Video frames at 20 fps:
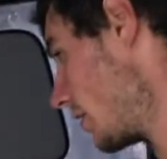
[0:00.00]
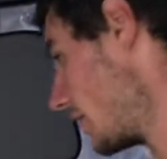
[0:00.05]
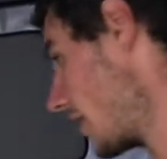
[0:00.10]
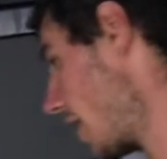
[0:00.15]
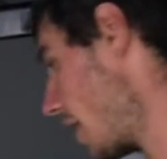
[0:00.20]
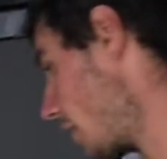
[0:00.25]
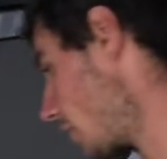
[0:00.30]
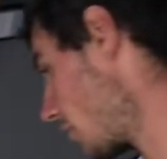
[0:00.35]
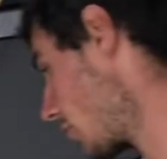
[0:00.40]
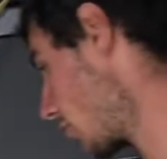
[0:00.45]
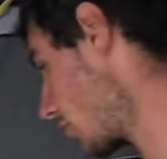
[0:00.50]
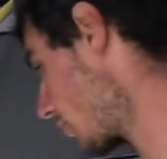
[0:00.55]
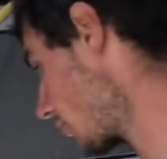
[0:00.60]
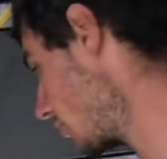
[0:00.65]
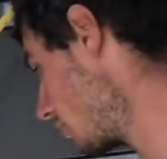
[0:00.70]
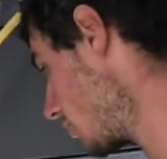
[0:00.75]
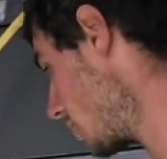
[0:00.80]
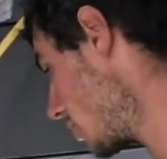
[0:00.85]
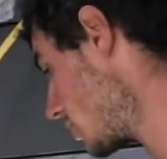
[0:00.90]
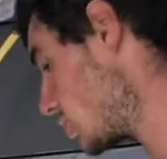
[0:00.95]
down
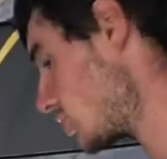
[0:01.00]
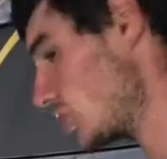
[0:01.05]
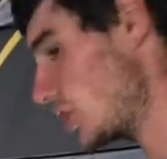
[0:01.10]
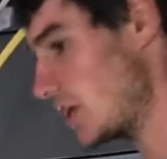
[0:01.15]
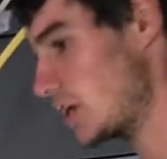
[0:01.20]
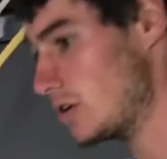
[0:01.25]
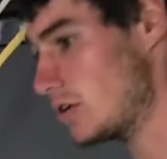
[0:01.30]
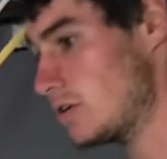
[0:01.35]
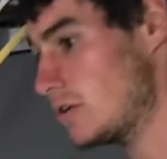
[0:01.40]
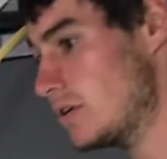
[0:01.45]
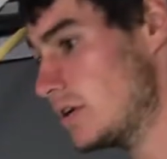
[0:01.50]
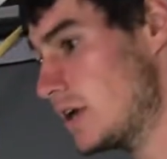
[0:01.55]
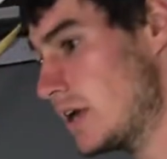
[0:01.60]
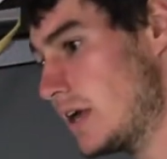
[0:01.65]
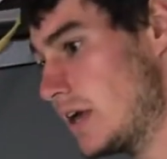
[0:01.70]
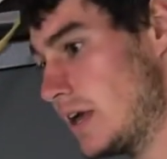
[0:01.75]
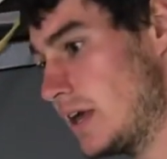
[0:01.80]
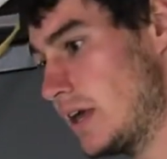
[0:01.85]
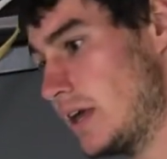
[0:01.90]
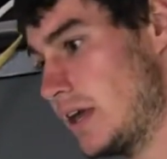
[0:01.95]
through this channel
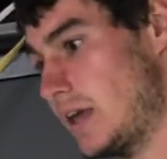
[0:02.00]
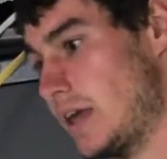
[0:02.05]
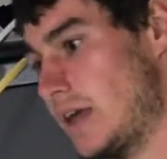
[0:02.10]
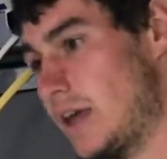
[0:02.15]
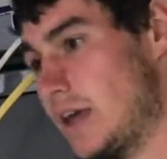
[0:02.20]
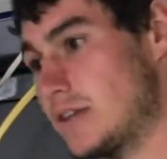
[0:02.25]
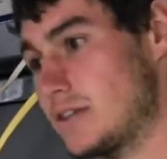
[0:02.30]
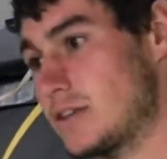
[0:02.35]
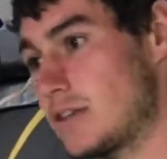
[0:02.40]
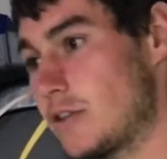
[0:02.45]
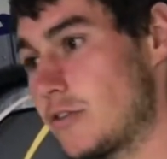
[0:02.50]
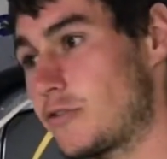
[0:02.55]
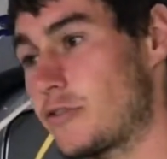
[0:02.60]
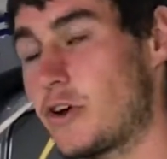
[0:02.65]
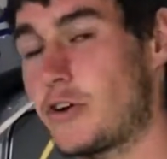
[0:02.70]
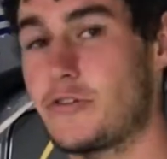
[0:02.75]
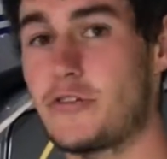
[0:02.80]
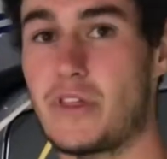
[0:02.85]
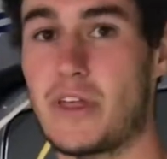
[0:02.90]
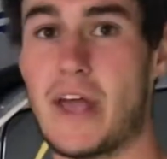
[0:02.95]
and to the
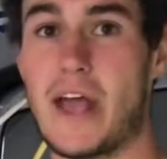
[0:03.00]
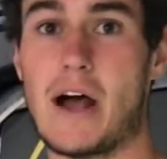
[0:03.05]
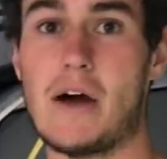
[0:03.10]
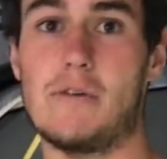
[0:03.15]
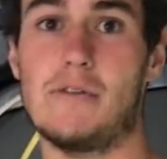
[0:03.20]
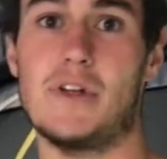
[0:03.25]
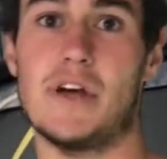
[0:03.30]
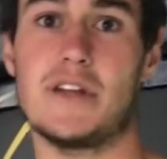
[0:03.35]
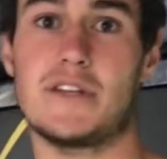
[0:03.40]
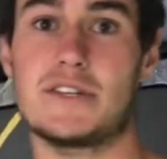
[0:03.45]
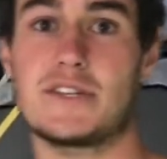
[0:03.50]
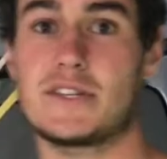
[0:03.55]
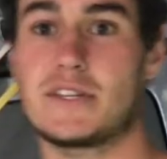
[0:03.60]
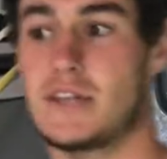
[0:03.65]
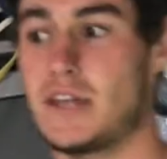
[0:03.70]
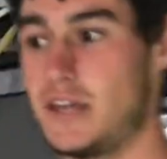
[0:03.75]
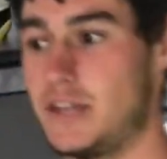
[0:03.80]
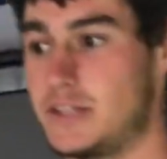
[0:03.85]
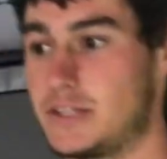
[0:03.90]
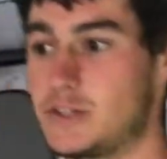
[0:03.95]
front for the
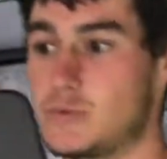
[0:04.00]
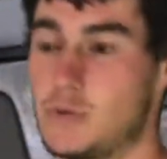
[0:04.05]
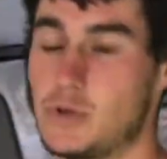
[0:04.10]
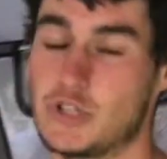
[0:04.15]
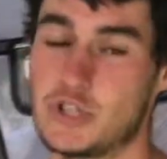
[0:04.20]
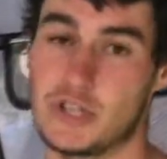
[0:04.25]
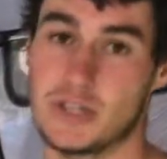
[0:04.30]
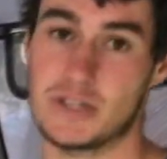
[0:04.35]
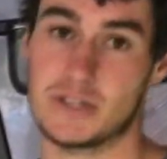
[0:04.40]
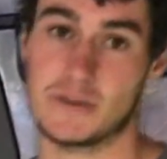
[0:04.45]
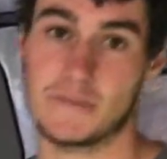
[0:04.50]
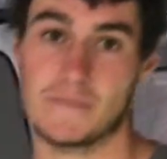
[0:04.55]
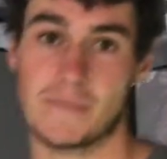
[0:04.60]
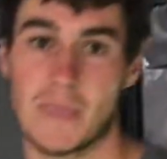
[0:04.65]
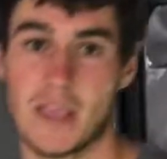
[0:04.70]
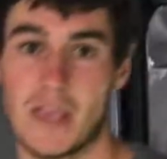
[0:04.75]
outlets and switches.